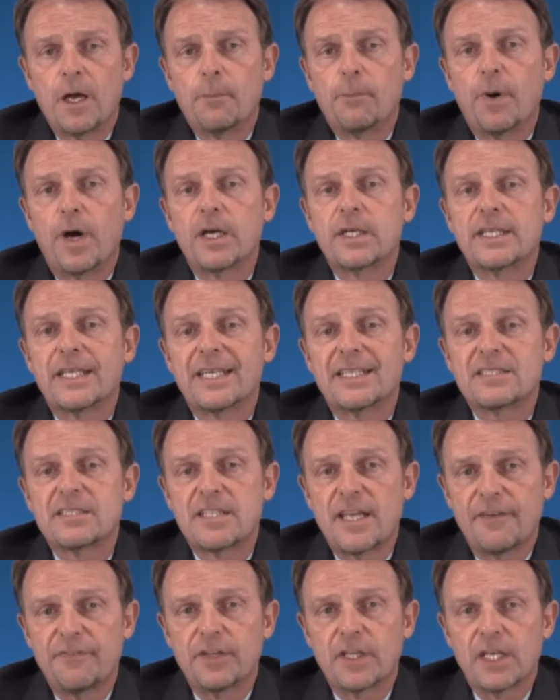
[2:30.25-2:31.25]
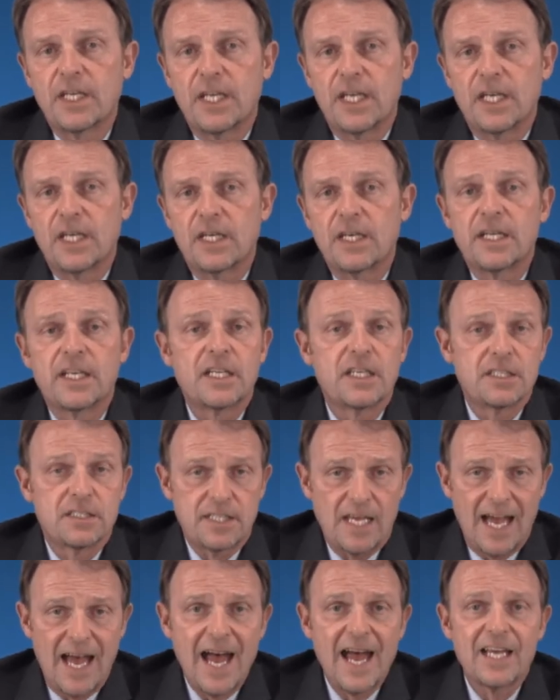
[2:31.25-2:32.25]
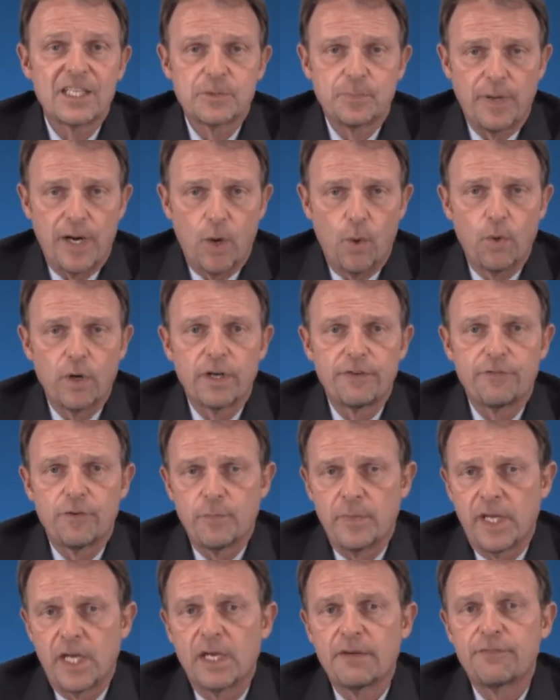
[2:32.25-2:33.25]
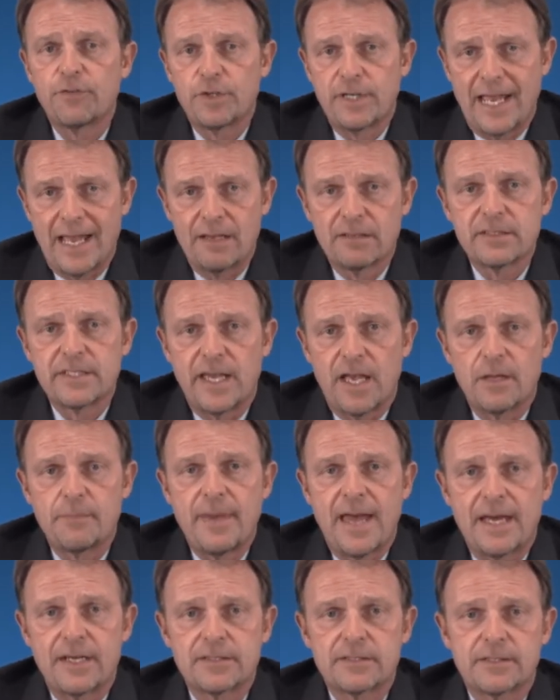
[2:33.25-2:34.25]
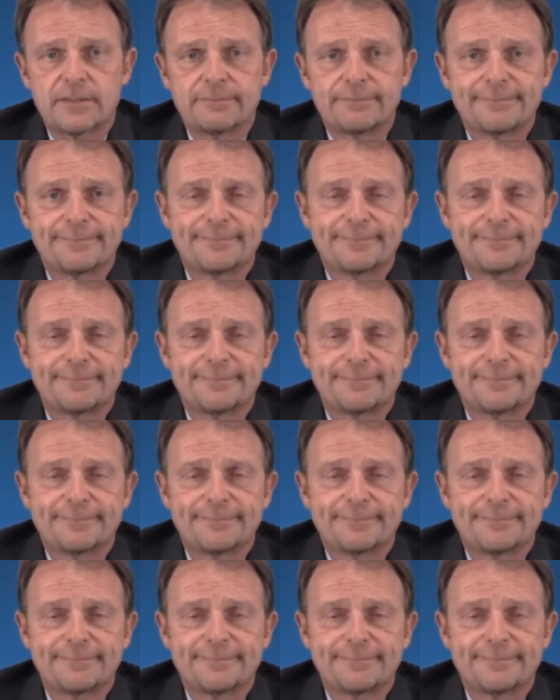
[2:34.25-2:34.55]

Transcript: but it's definitely needed, and it is the highest priority for me for downtown Madison.